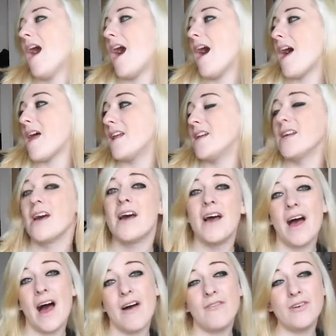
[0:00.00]
And
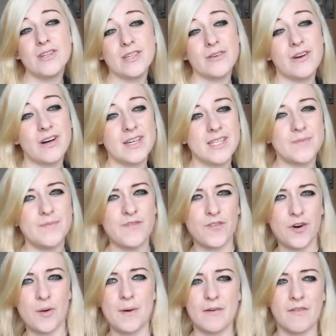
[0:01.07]
I've also got some
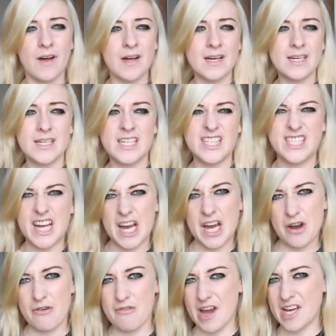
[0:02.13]
form of
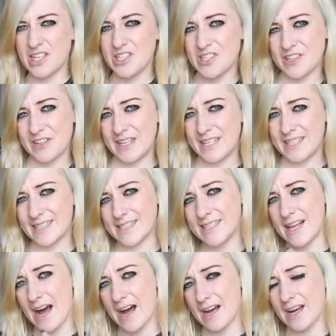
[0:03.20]
decoration-y
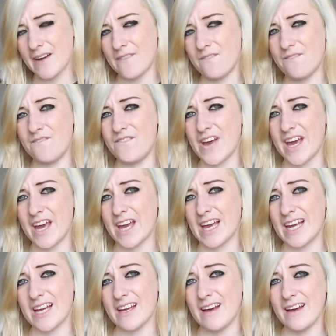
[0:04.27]
snack
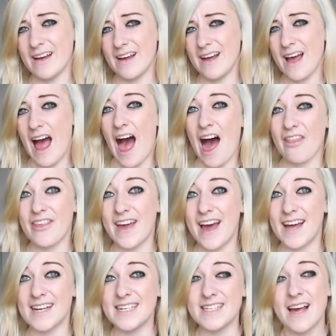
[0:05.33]
thing at the
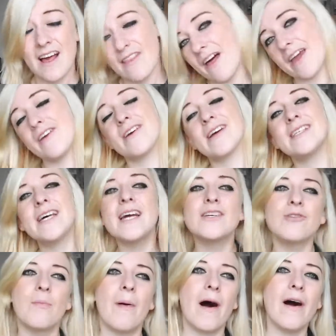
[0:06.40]
end that you can take
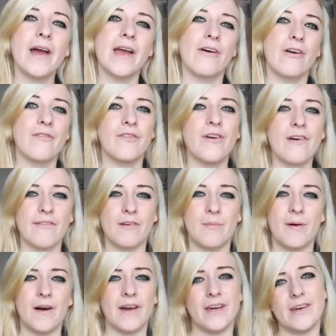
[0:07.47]
to a party, or if you're having a
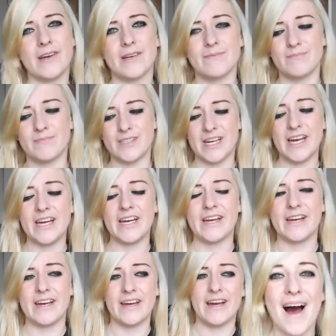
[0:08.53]
party you can
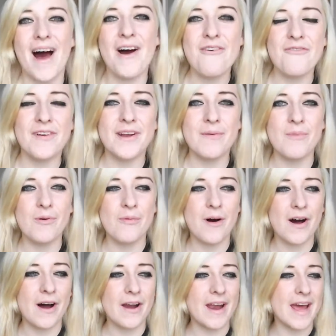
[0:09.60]
take it. Outfit number
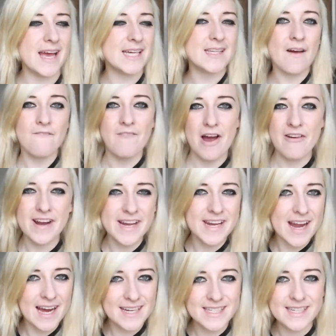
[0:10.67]
one is very
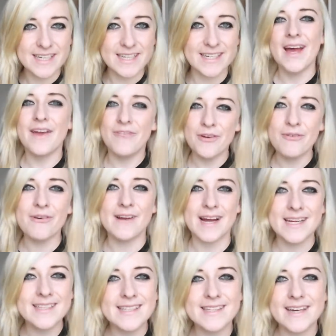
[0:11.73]
90s. If you were a
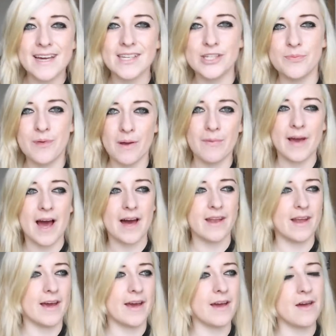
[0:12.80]
90s kid, you probably
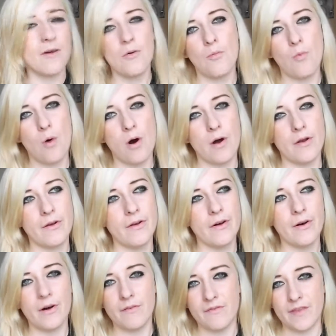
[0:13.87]
had like one
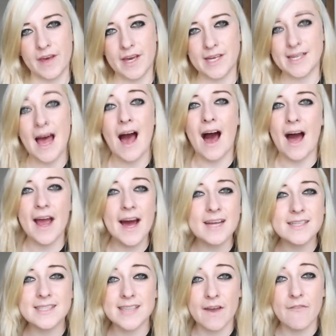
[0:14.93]
of these. I
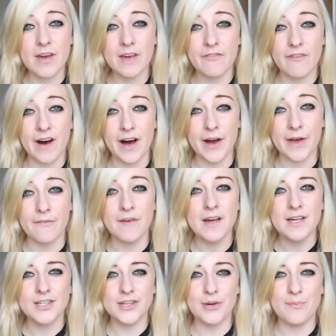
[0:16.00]
had 75,
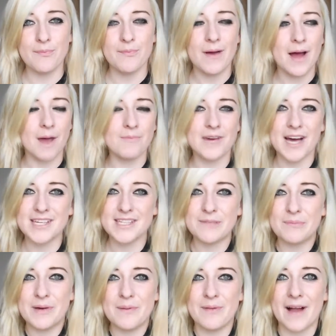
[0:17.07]
so I'm guessing
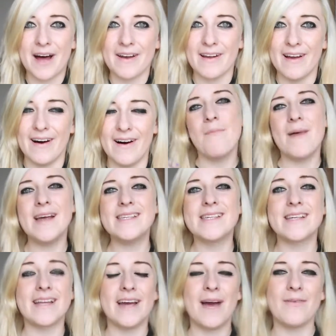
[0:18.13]
people had a lot.
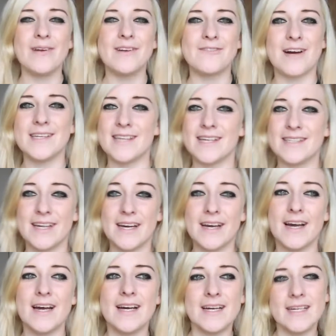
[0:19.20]
Basically, I'm gonna dress as
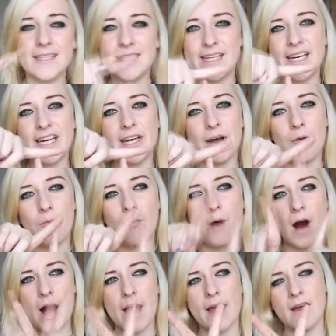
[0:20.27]
a
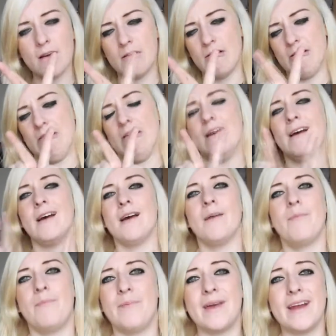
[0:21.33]
TY
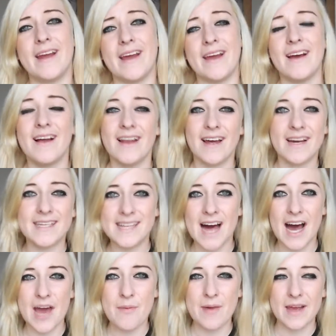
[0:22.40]
beanie, like a
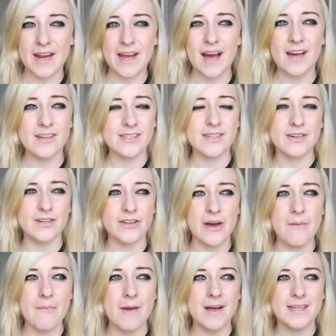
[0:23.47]
tie beanie. I used to call
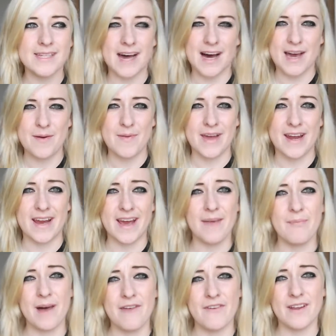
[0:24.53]
them tie
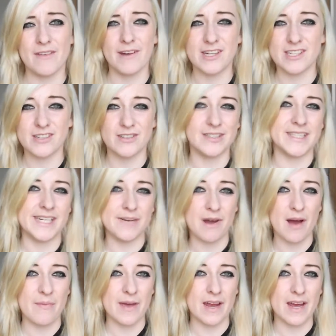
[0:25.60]
beanie, but I think they're actually called
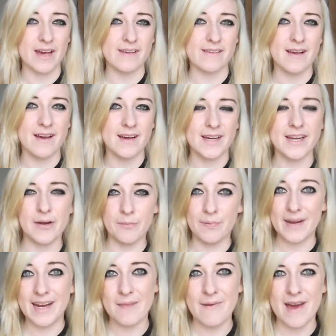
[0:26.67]
TY beanies. You know,
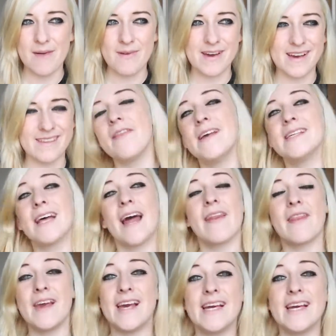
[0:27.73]
beanie babies. These are like the